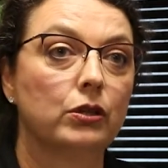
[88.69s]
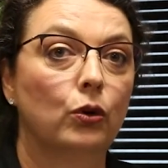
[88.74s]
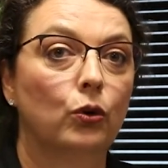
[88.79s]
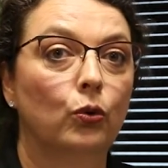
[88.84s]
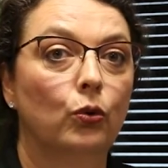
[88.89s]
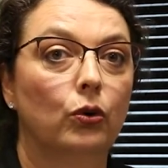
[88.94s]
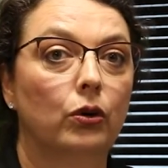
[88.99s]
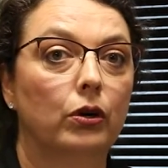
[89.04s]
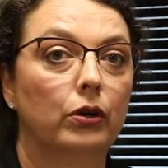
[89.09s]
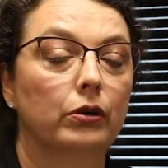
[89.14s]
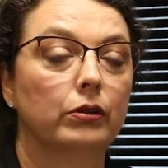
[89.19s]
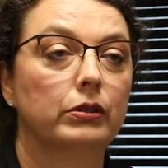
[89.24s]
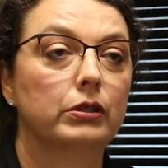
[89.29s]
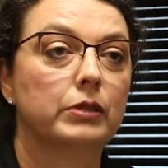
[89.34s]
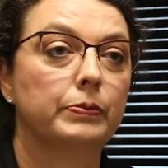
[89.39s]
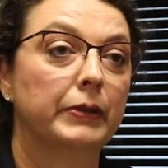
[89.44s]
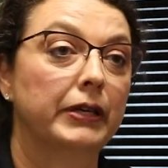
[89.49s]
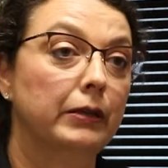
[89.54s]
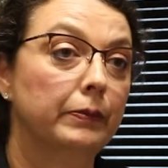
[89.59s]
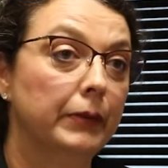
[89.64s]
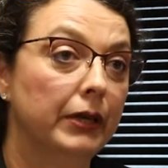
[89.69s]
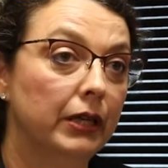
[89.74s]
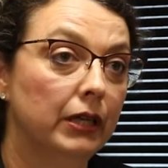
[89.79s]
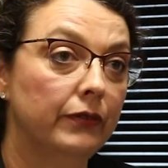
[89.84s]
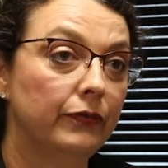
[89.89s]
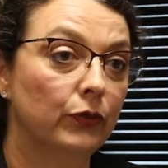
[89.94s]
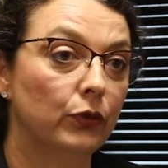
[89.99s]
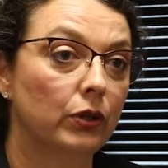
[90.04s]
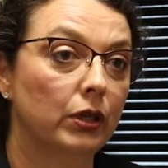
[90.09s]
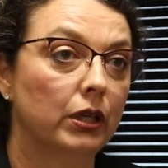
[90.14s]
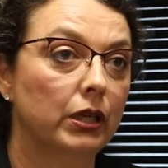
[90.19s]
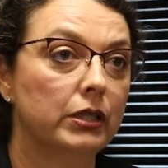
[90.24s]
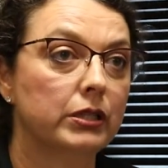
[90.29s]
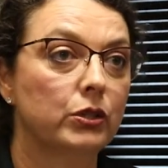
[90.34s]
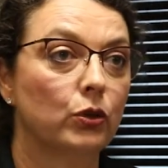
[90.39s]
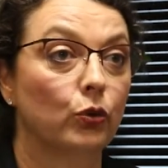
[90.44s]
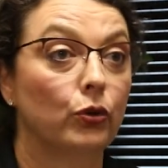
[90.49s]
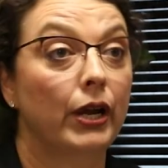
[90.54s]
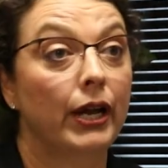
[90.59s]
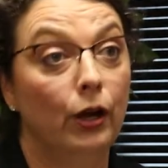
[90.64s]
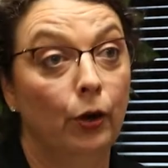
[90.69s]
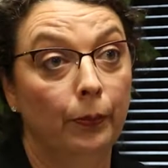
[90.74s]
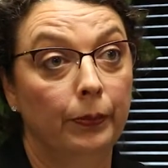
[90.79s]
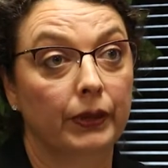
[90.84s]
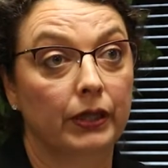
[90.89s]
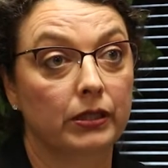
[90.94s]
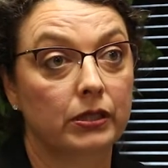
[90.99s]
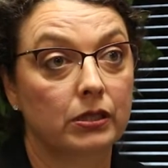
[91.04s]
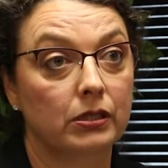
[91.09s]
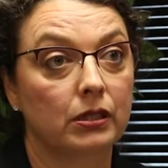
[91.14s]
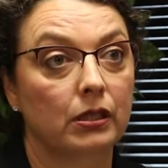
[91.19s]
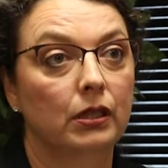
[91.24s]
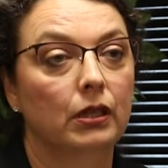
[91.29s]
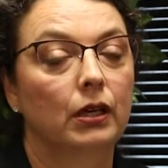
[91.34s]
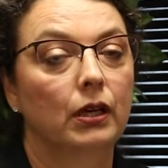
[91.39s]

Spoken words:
or spend money for us or help us